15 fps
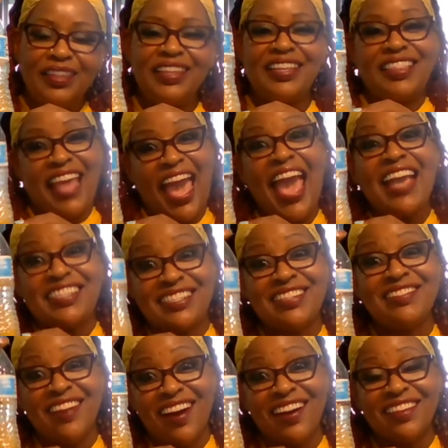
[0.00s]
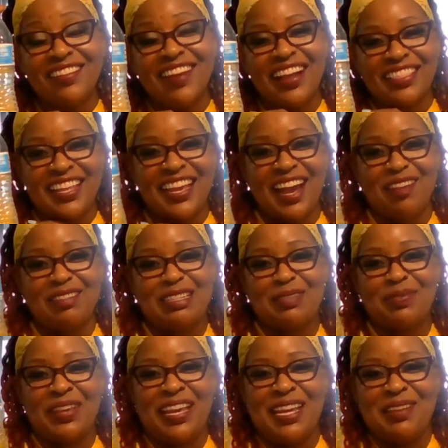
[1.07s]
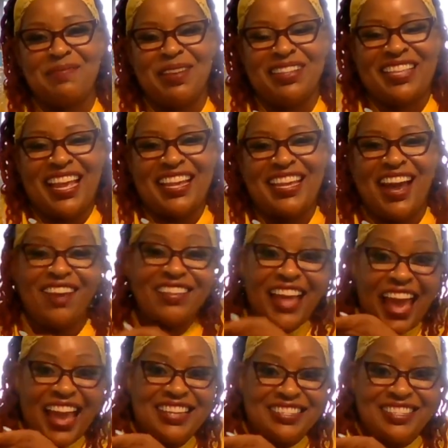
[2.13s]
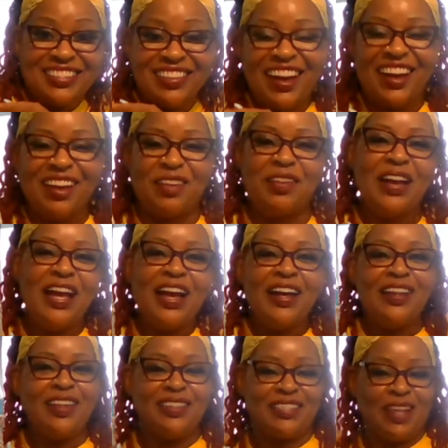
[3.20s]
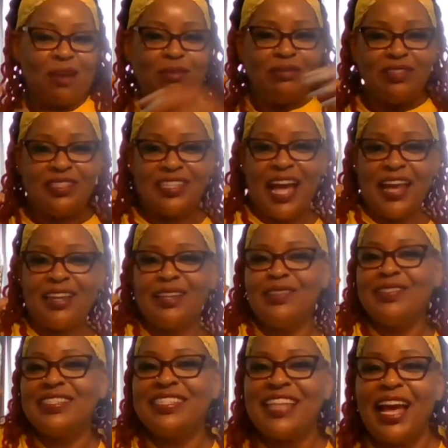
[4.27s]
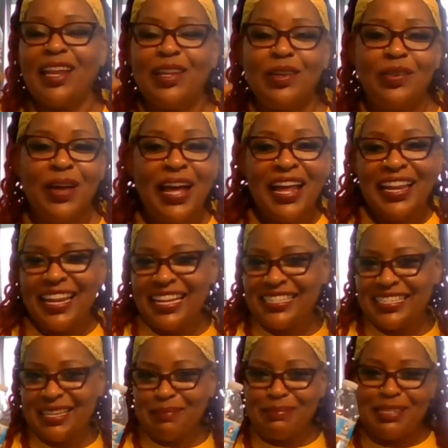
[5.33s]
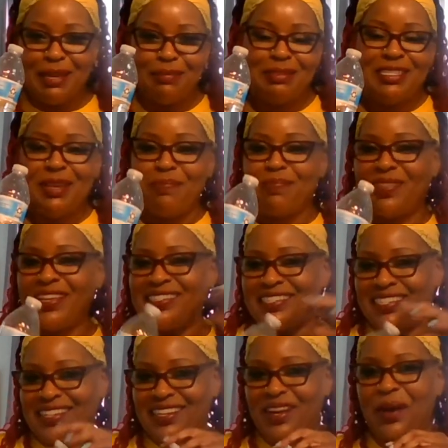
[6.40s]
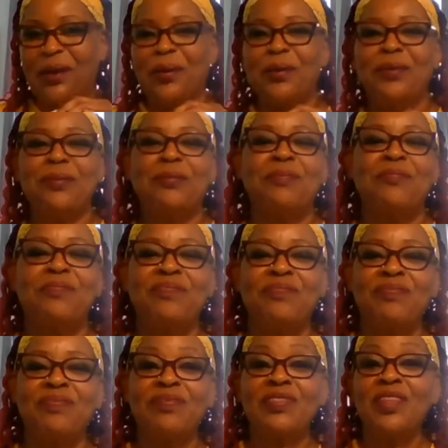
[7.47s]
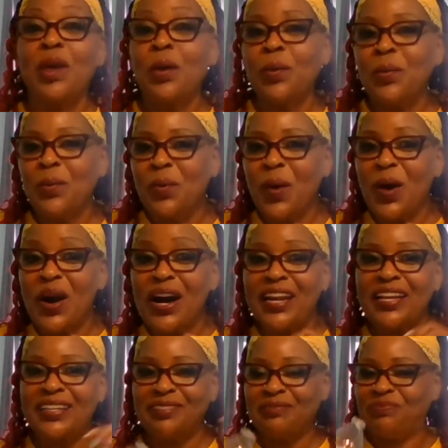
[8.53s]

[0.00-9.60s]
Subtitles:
The H2O. I think I was forgetting about that, y'all. The H2O. So, salute, salute. Let's sip, sip, sip this good old water.